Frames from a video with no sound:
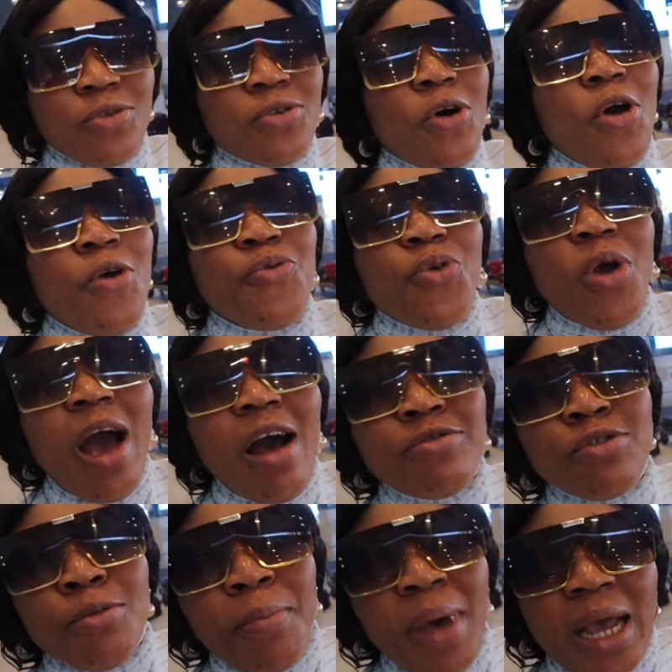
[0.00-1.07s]
so if you have
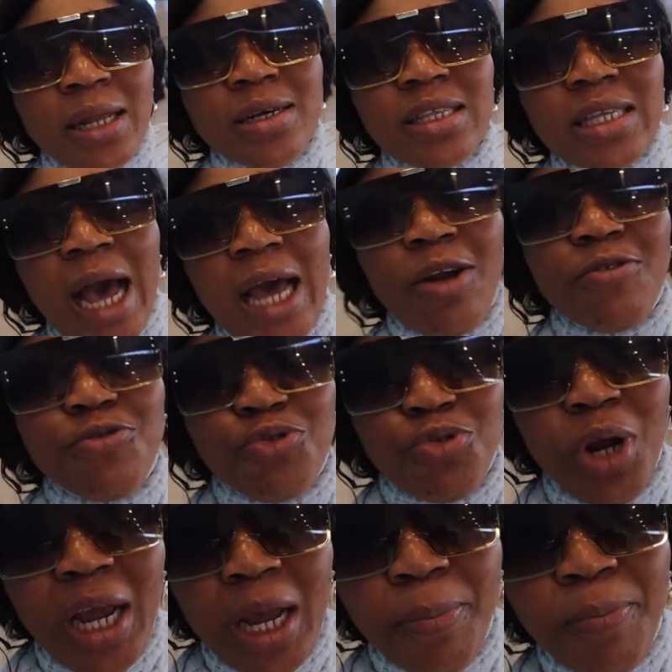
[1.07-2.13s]
to make this kind of
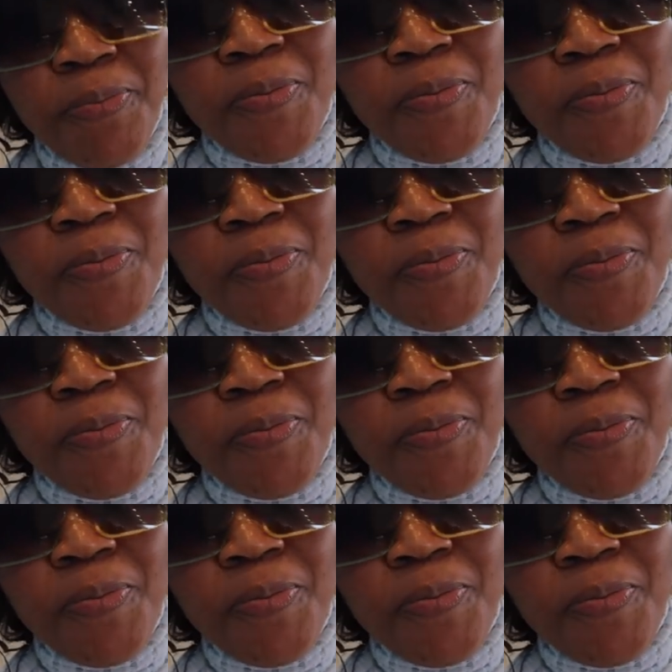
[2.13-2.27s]
trip